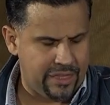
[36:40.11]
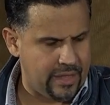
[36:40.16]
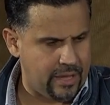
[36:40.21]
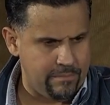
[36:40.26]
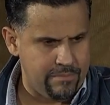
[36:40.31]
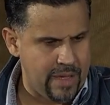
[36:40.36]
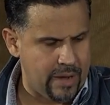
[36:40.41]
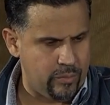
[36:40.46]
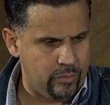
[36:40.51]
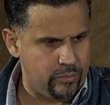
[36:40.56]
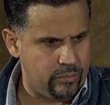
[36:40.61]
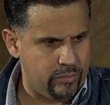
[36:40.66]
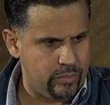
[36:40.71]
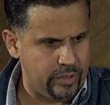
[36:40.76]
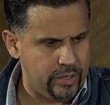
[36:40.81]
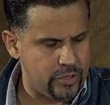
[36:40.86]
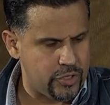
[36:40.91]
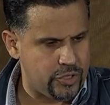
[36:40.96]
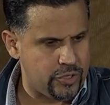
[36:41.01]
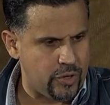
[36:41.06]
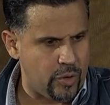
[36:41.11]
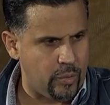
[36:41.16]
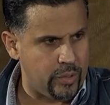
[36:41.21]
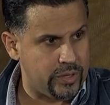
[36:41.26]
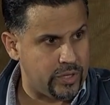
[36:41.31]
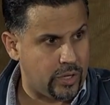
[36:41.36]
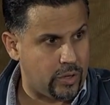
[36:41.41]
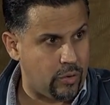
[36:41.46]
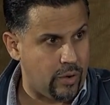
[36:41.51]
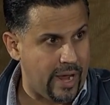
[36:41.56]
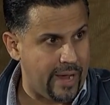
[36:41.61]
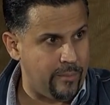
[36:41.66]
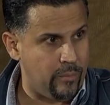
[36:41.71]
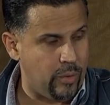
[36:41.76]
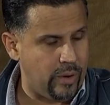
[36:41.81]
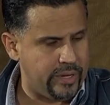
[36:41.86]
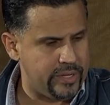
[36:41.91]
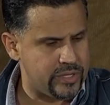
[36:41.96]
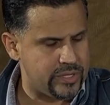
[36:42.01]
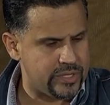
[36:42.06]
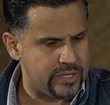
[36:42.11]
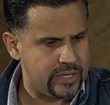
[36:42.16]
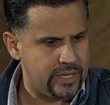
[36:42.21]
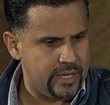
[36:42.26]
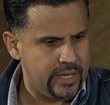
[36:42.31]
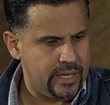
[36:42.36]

I'm not really sure what the crime was,